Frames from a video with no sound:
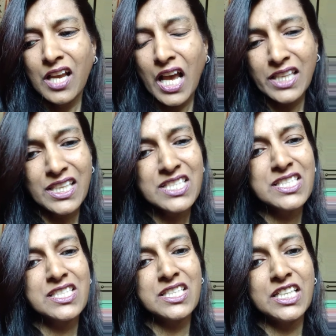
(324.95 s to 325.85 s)

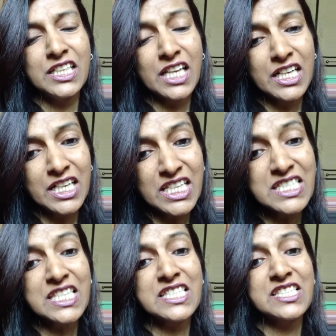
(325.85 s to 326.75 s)
unnecessary. They are
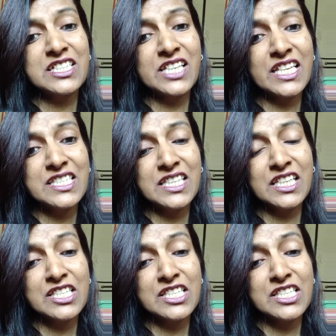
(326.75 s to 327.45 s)
desensitizing